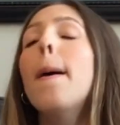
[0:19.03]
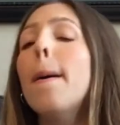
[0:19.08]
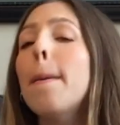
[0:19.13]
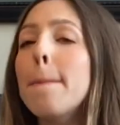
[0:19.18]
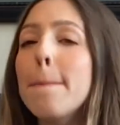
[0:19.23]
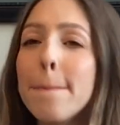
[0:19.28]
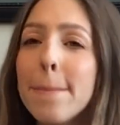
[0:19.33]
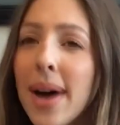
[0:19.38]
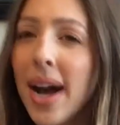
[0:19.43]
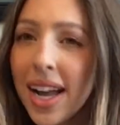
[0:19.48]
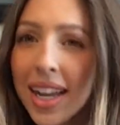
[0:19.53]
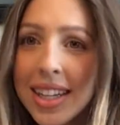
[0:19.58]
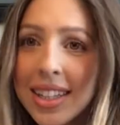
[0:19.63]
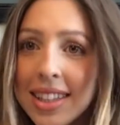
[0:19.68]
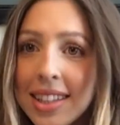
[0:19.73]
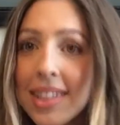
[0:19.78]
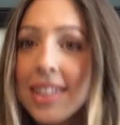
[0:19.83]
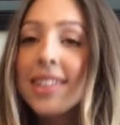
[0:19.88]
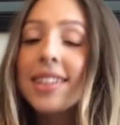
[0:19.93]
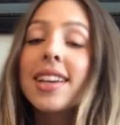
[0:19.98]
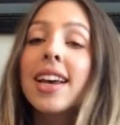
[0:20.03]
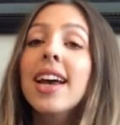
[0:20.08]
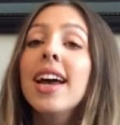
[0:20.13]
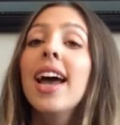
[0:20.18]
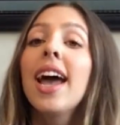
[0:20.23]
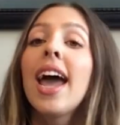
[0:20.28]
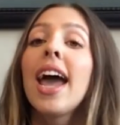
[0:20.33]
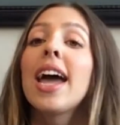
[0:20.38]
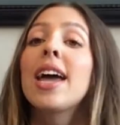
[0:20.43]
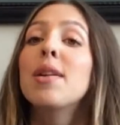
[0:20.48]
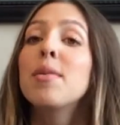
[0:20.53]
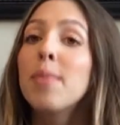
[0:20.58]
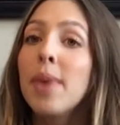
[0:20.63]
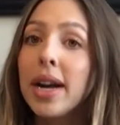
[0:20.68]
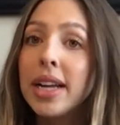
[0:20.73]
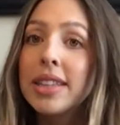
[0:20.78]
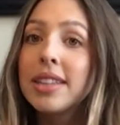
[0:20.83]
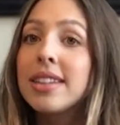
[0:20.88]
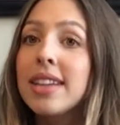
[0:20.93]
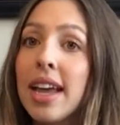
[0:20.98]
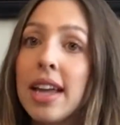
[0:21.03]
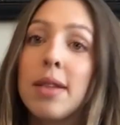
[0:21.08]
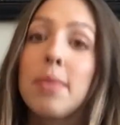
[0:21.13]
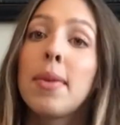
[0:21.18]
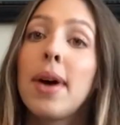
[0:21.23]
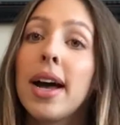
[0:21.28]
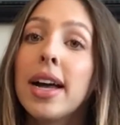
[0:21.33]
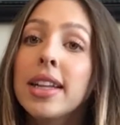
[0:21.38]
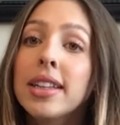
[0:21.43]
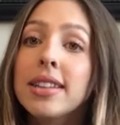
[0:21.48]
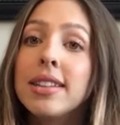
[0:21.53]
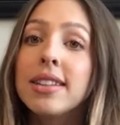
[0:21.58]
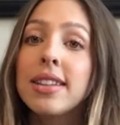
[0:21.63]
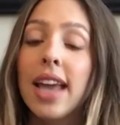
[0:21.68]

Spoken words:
months and months and months,